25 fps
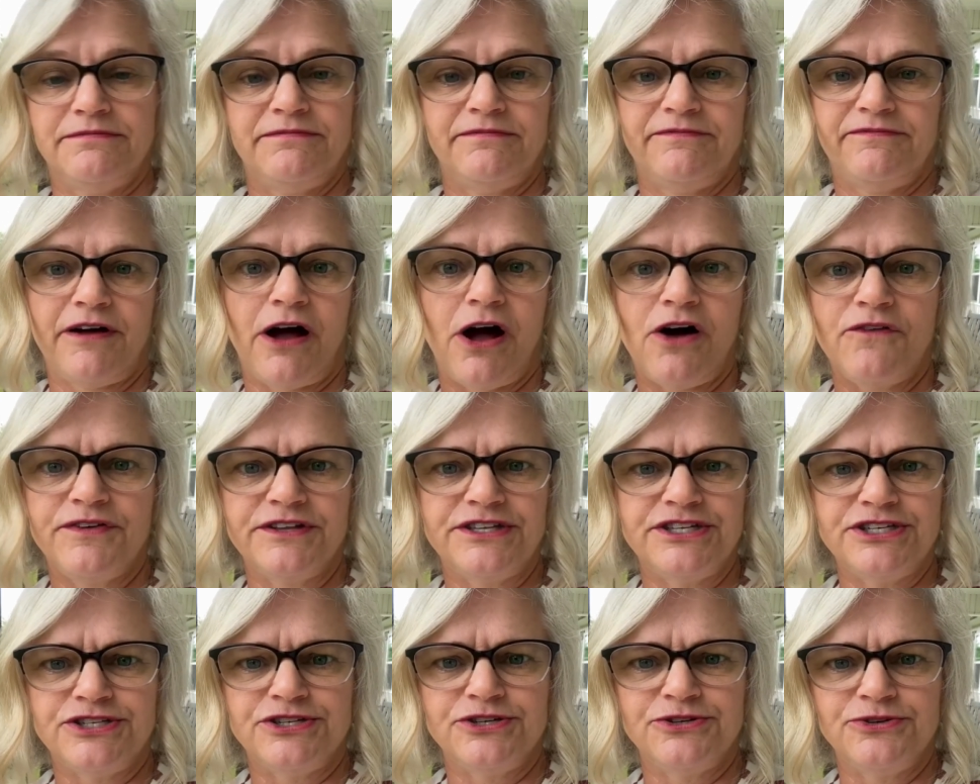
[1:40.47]
all
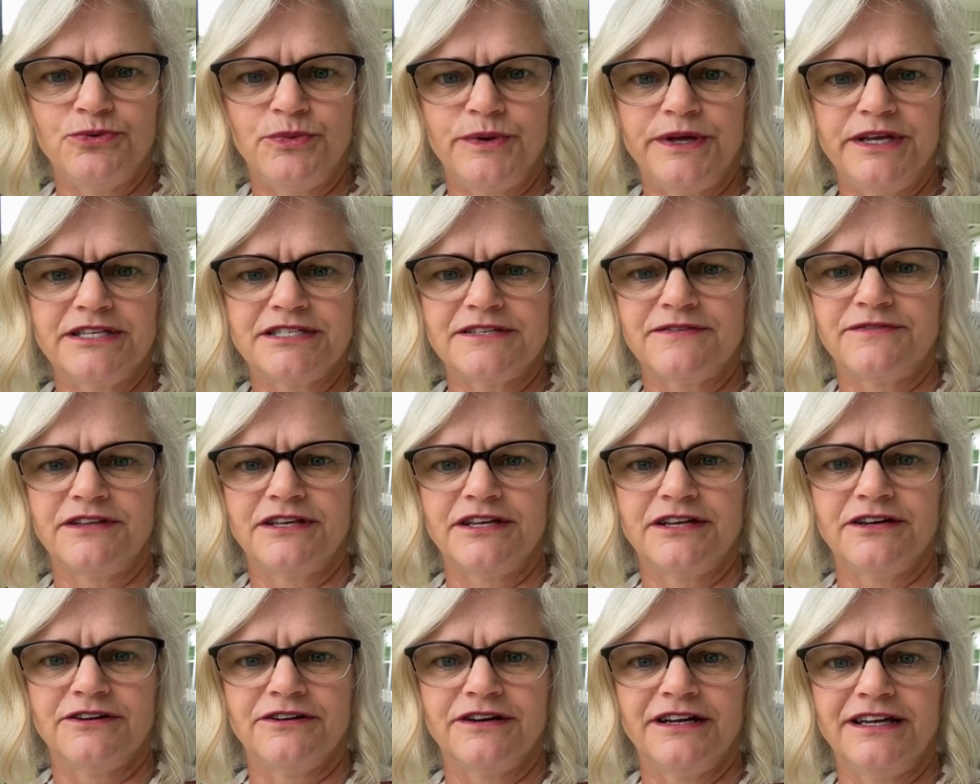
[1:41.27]
52 weeks of the
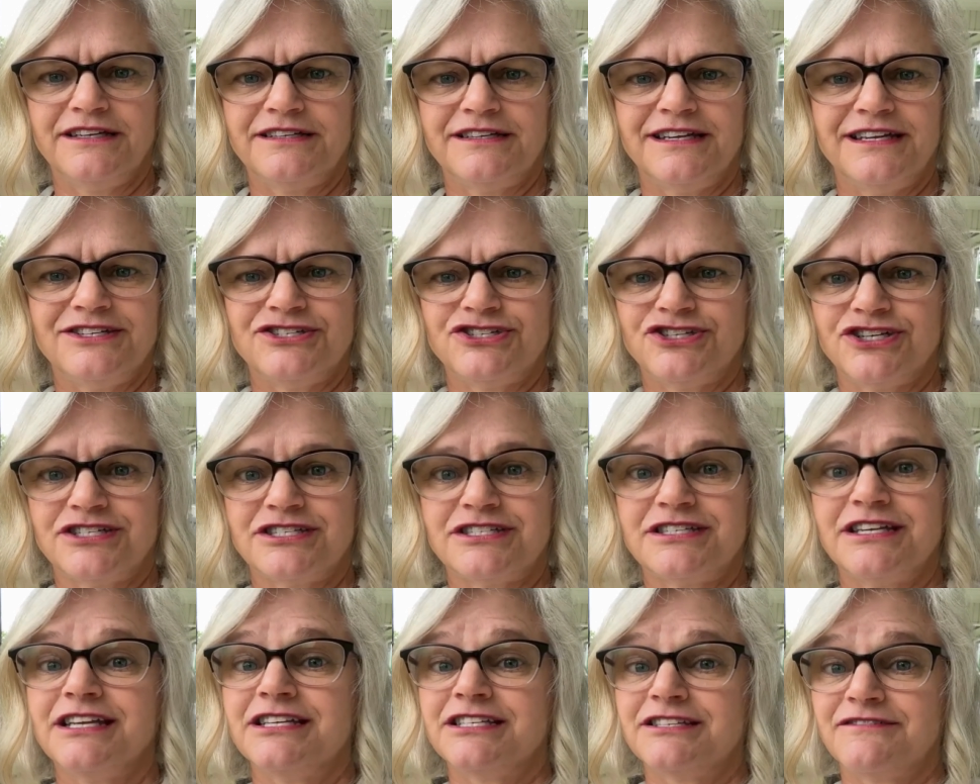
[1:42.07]
year.
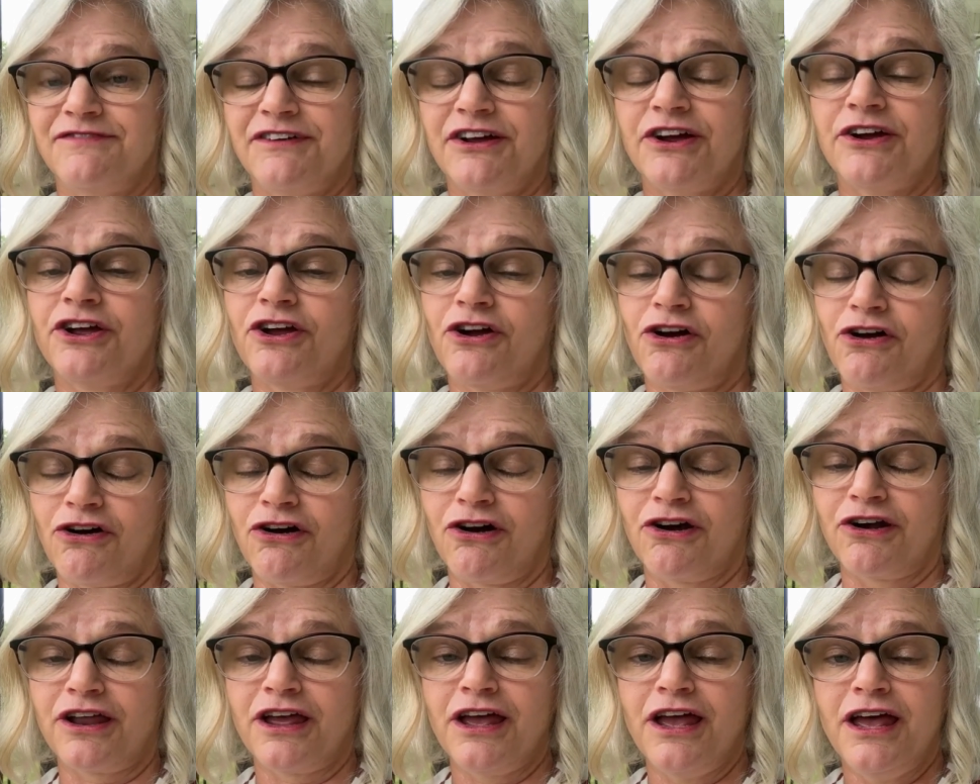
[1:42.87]
It's very
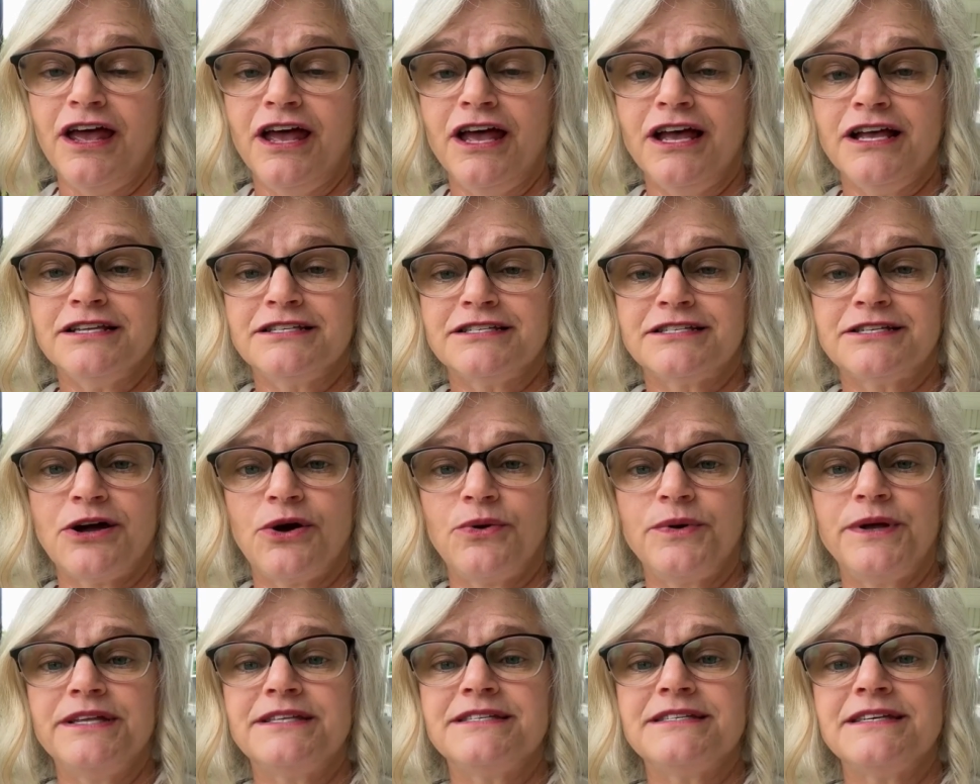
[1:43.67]
hard.
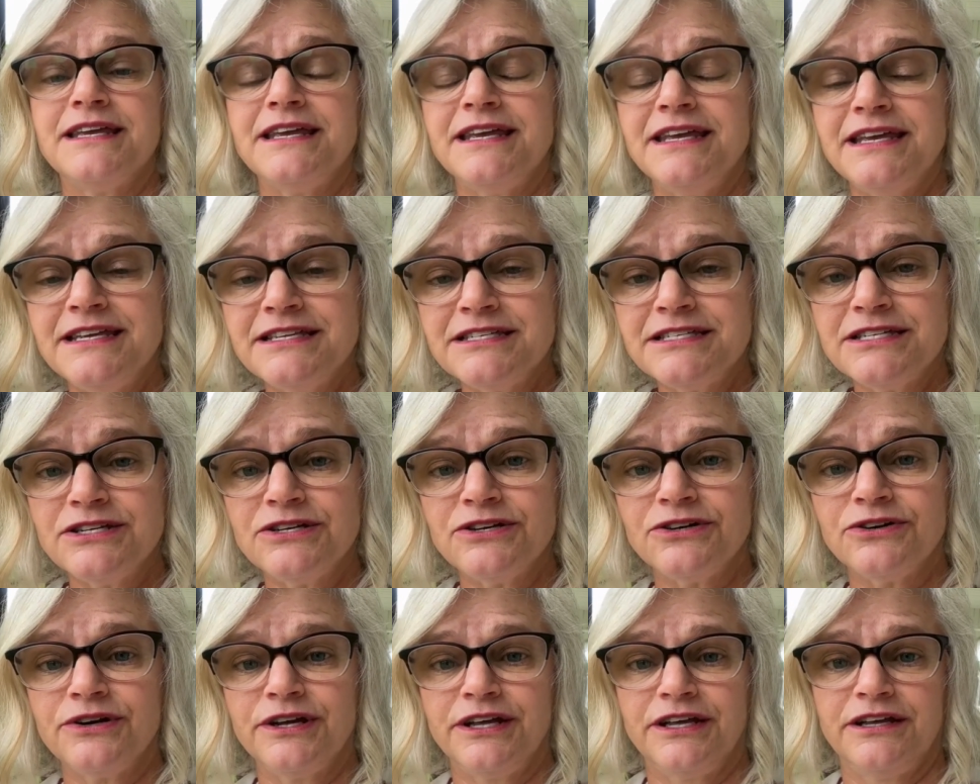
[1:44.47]
So it's
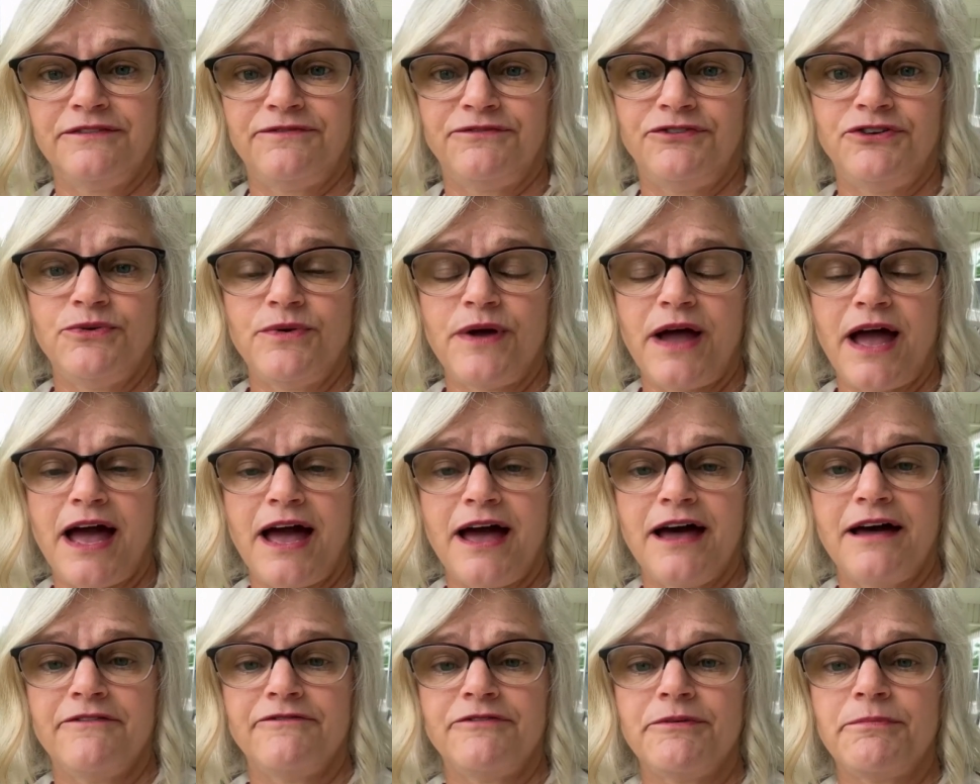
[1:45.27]
easier if you
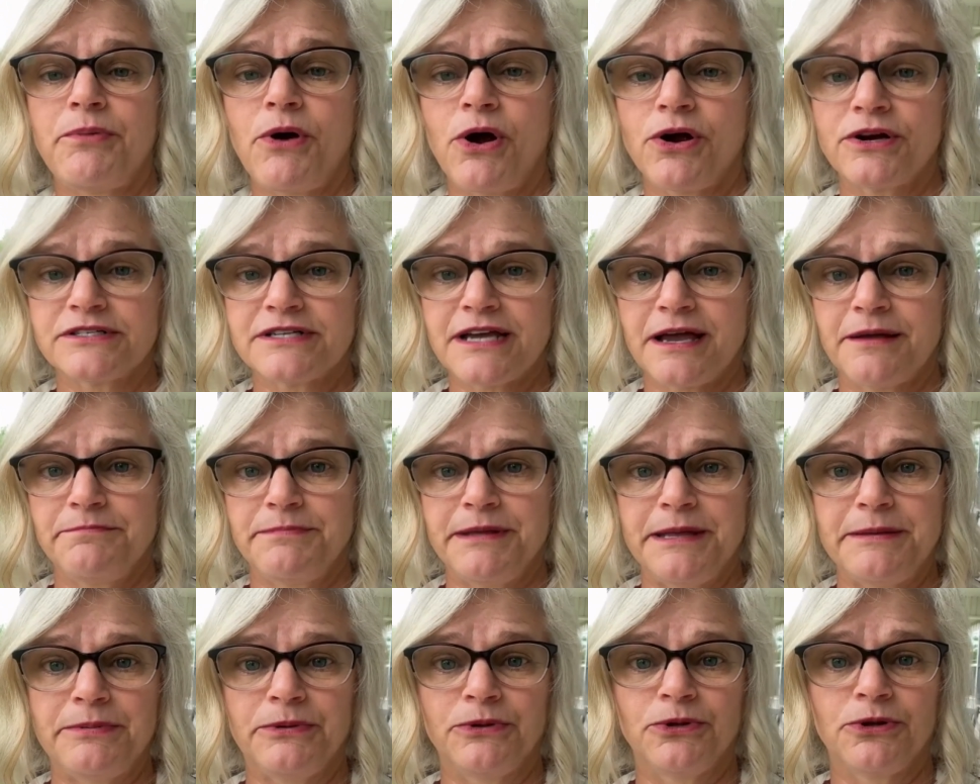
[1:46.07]
have part-time
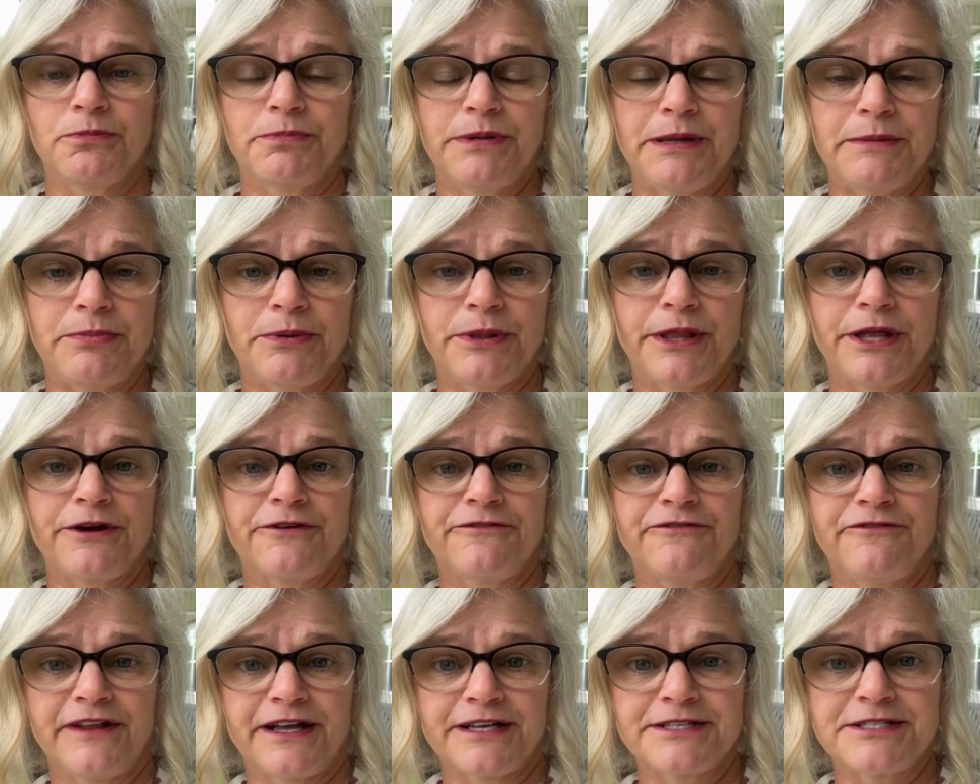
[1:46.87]
people or people that are
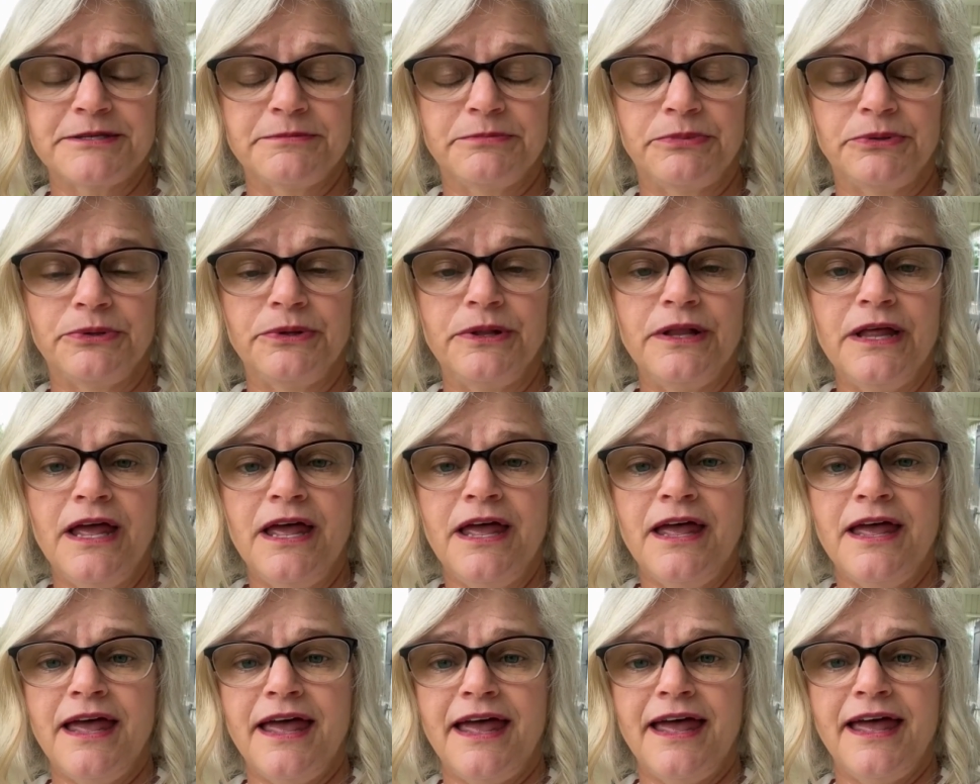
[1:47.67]
flexible,
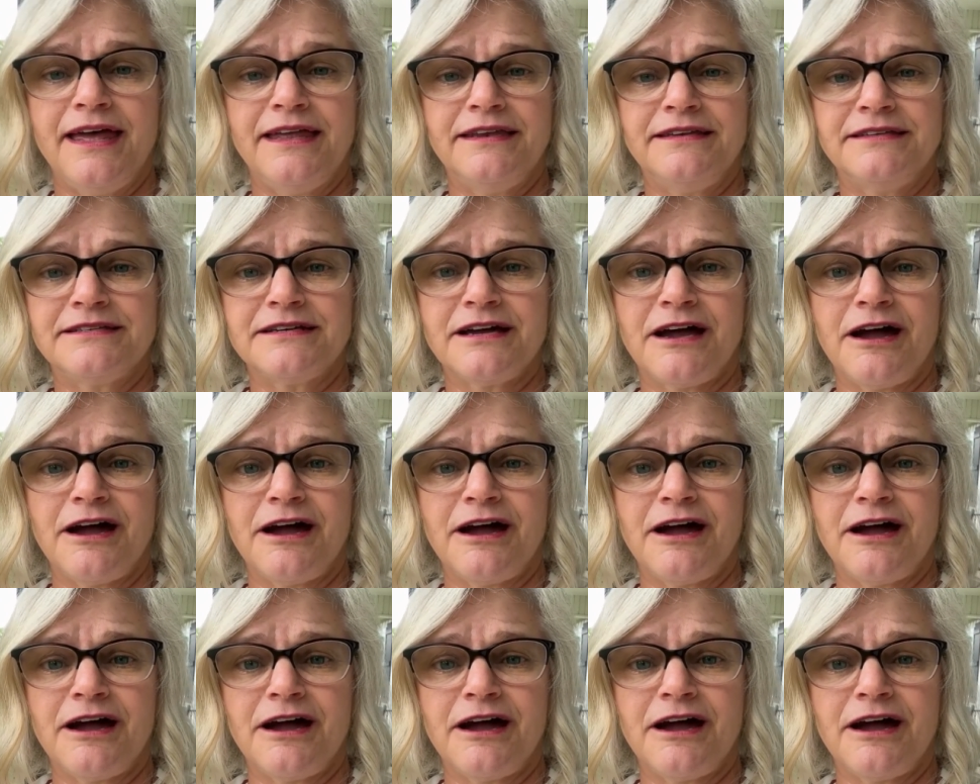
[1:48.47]
and